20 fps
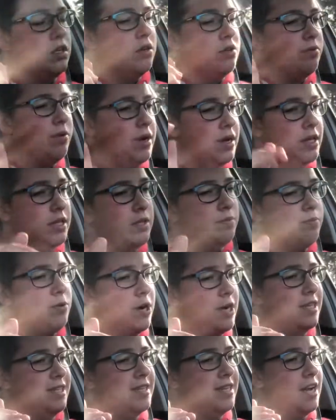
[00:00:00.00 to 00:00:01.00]
when it's
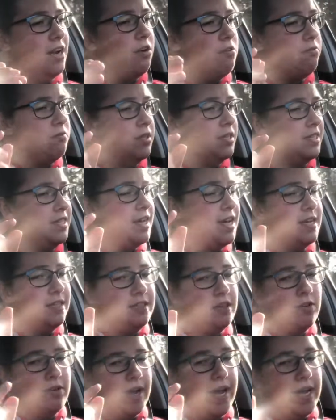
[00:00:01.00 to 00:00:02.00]
pressed down, this
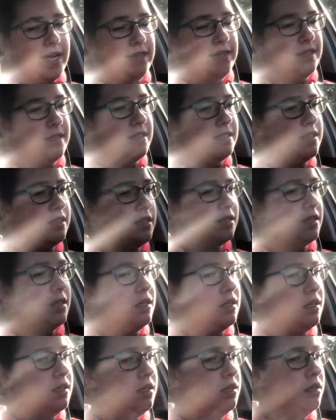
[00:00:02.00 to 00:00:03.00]
SOS
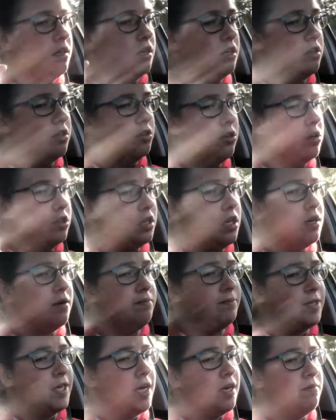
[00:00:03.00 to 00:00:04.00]
alert
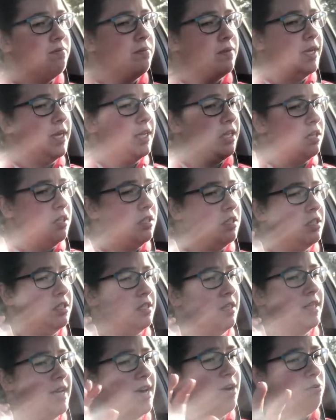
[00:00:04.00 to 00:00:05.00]
comes up, like
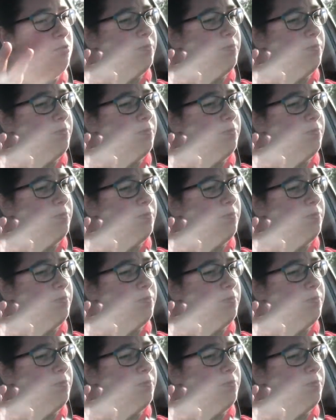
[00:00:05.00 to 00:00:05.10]
this loud